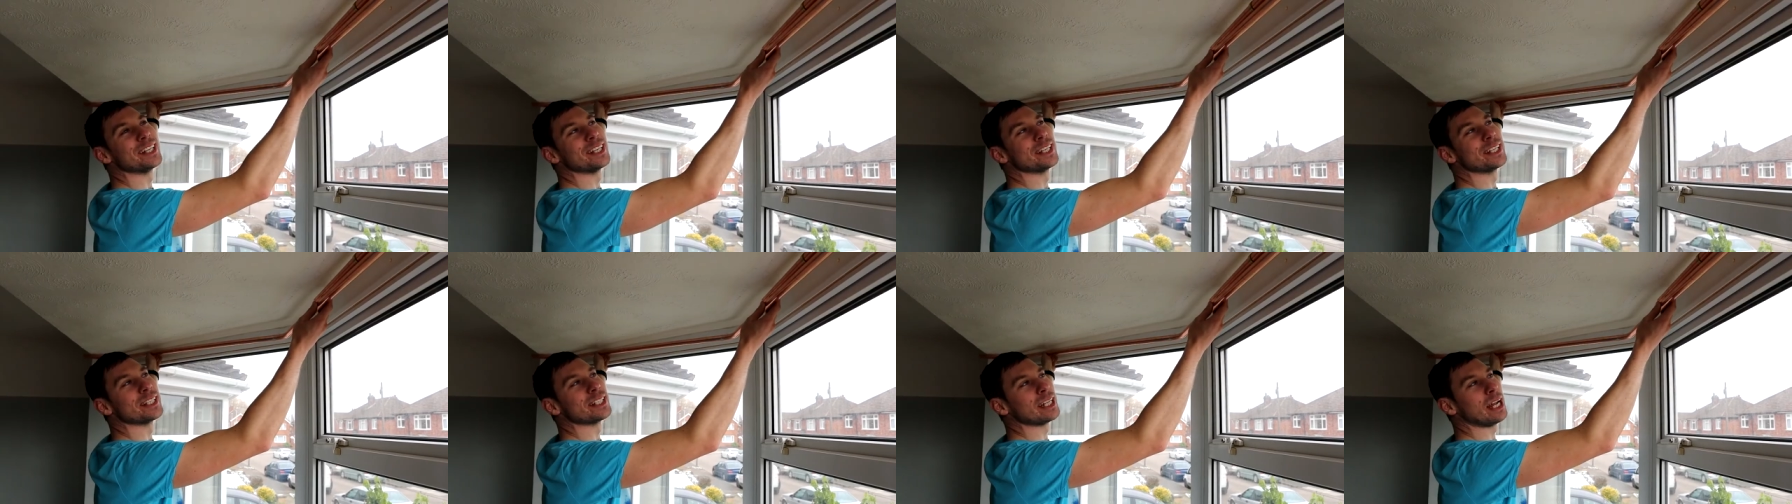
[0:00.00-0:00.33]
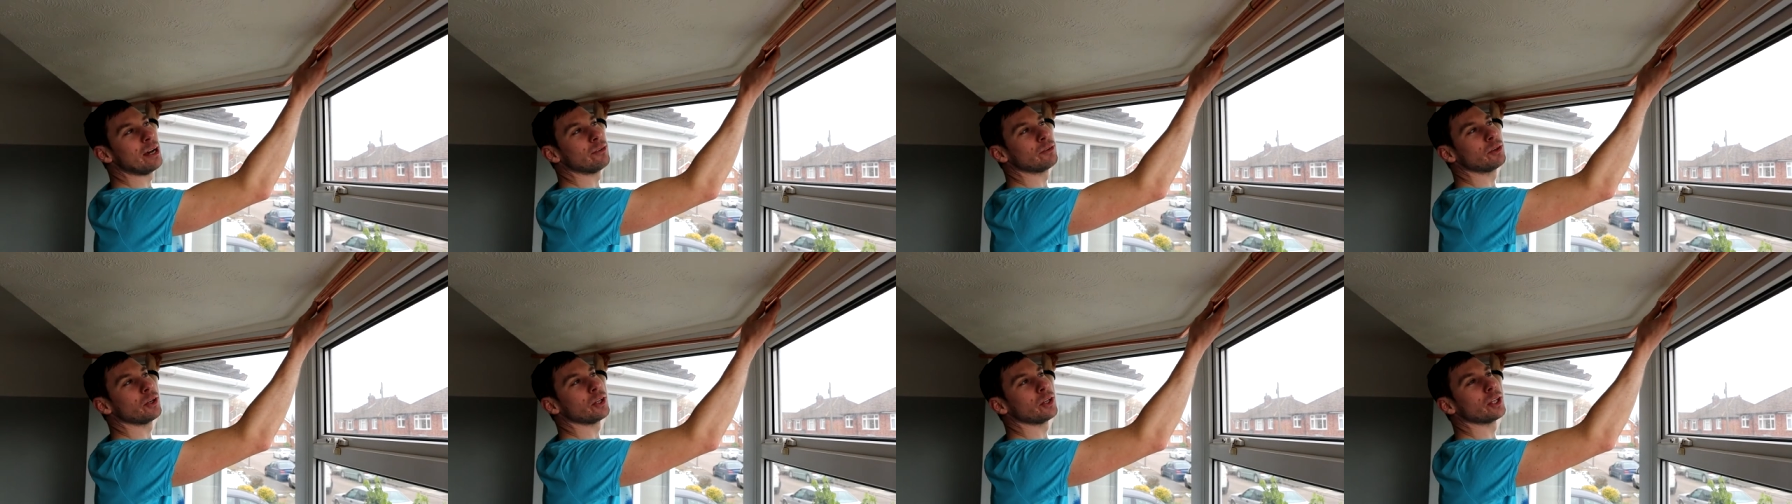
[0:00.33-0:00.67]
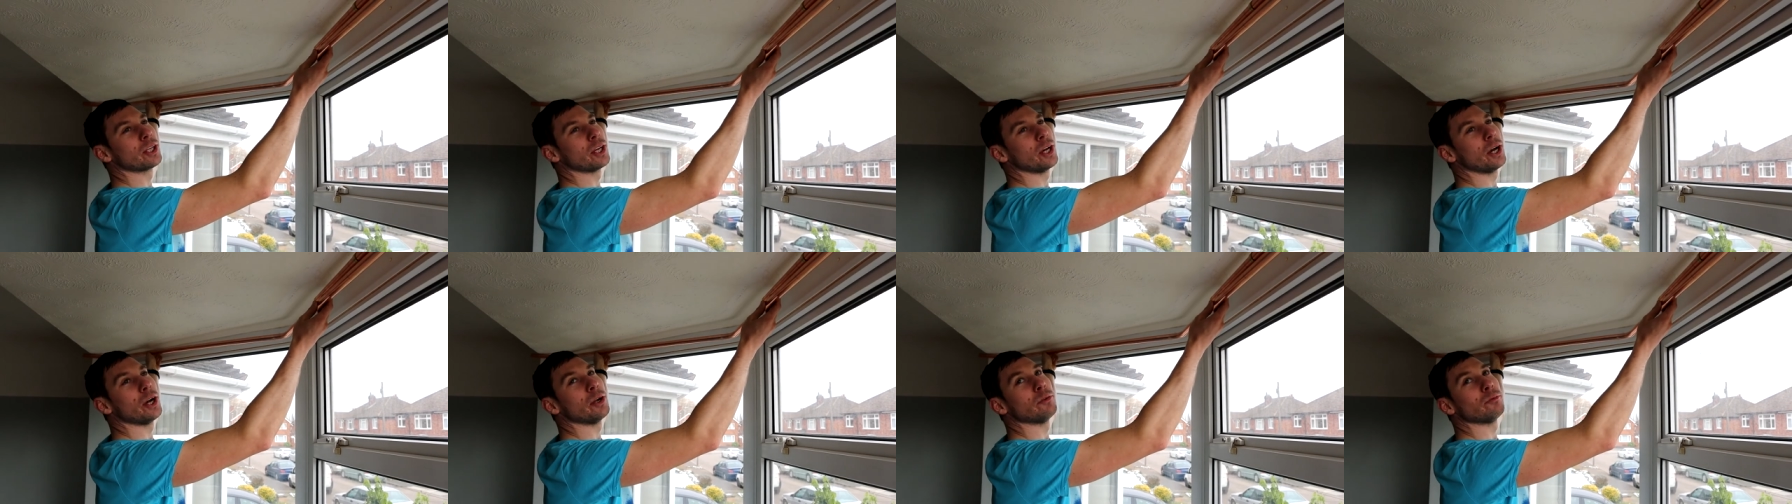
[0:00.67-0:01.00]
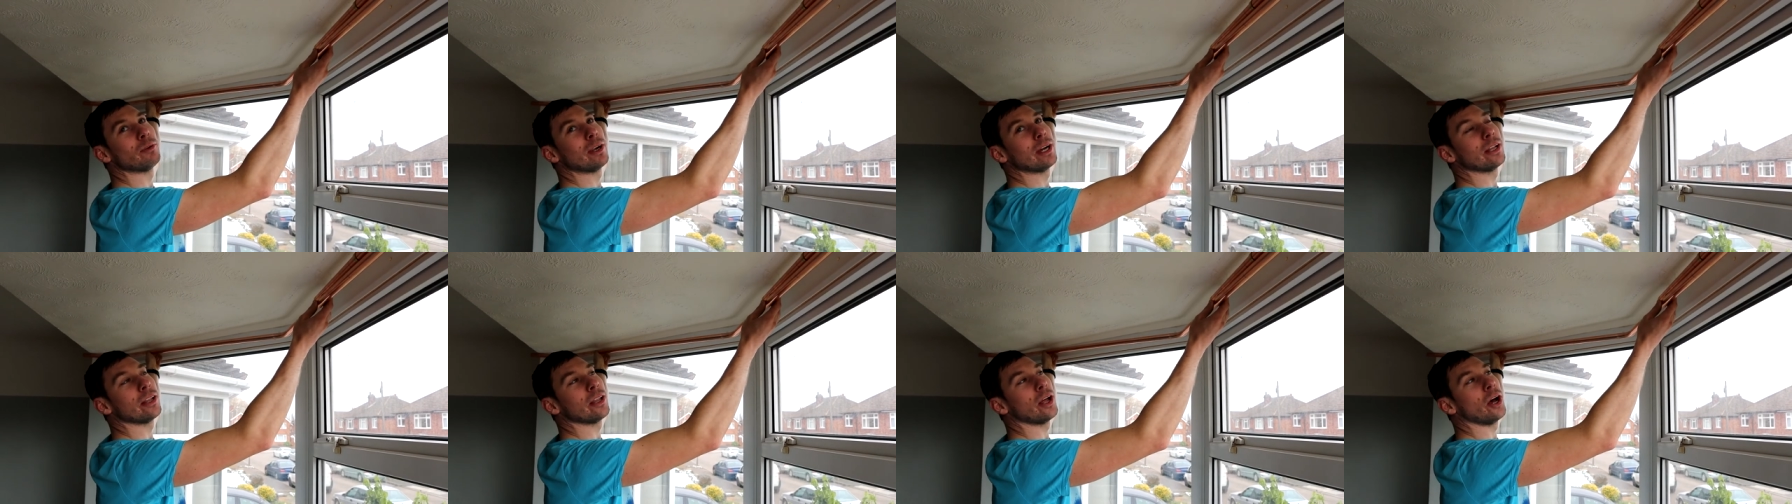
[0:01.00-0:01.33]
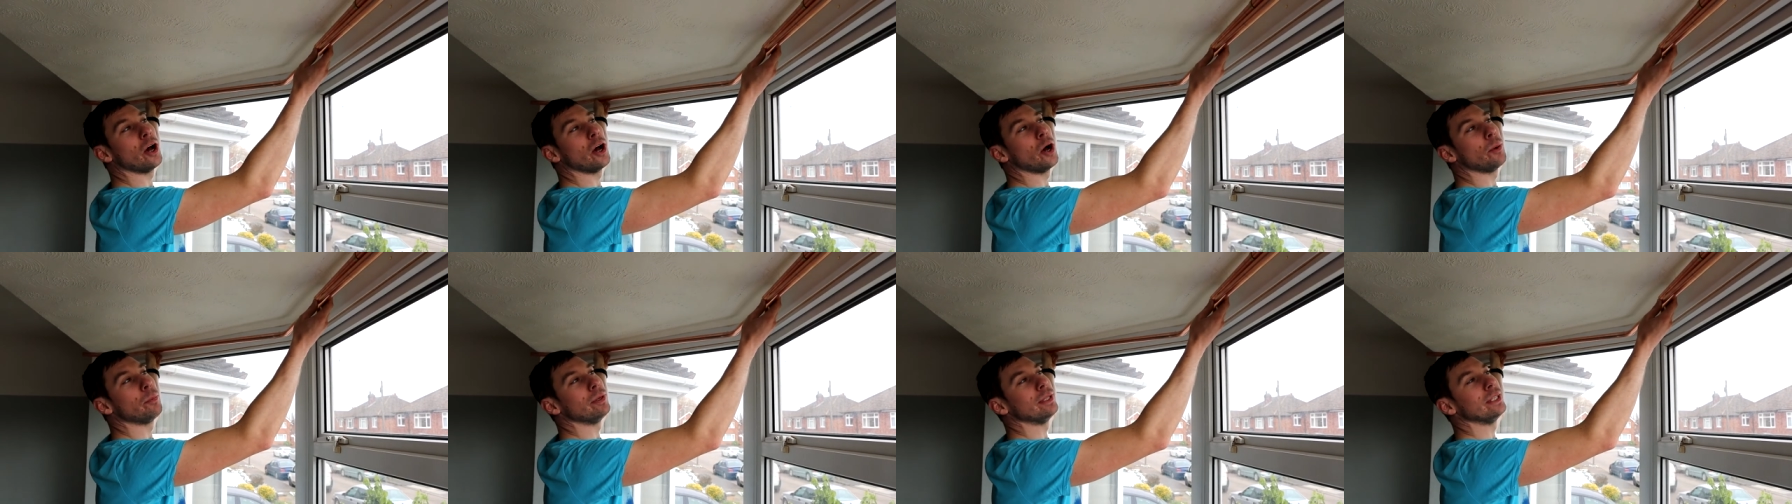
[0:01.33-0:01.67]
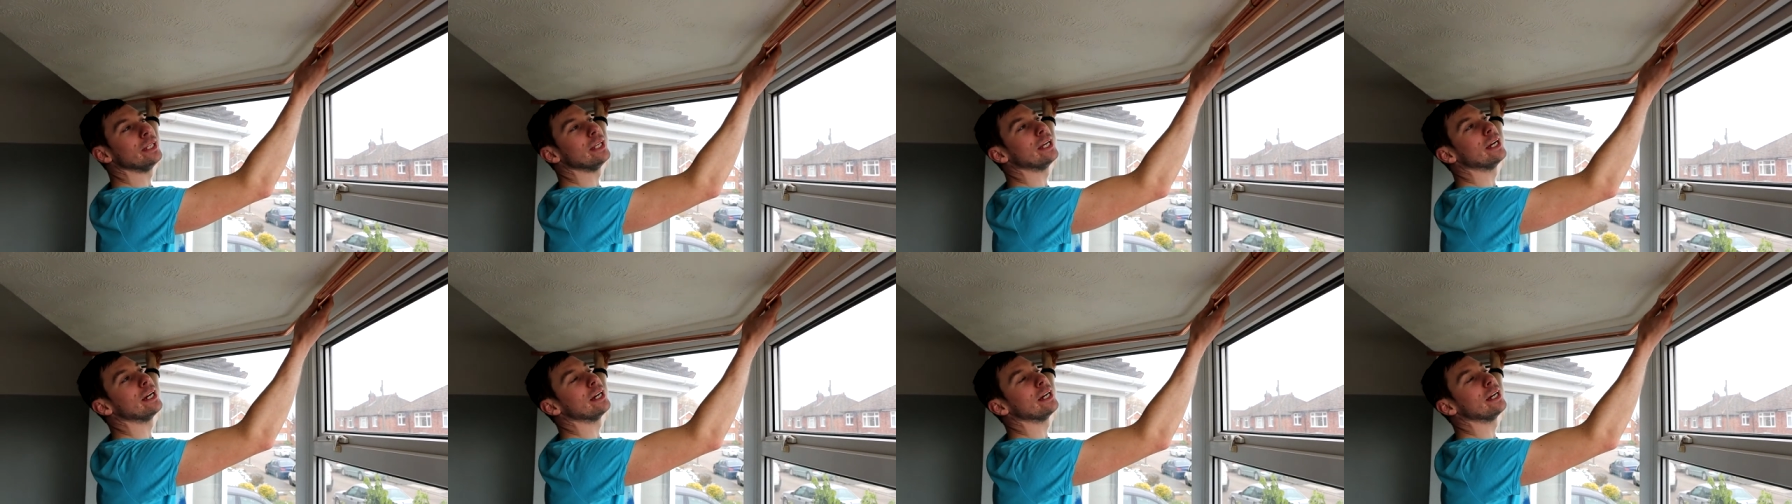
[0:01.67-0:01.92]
So now I've got the curtain rail up in the